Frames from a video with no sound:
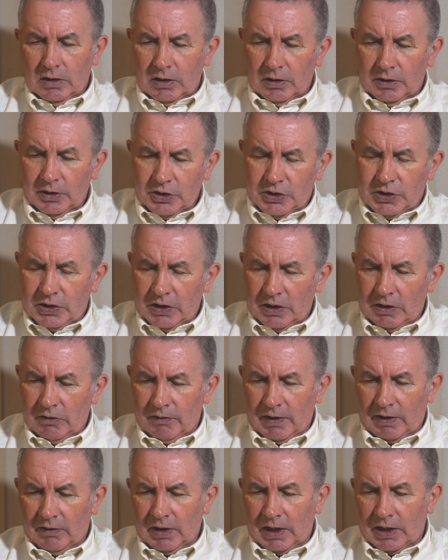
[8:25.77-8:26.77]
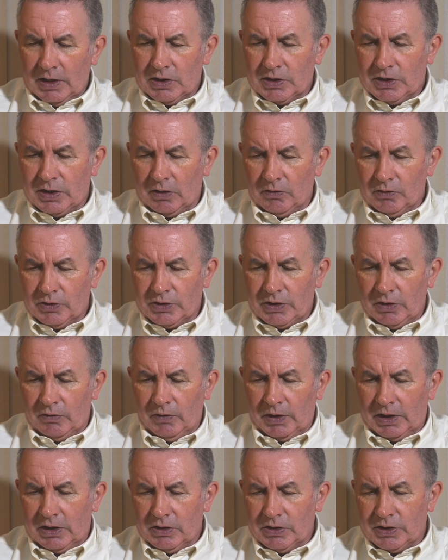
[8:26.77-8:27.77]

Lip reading: I'm going to turn it round like so, so we can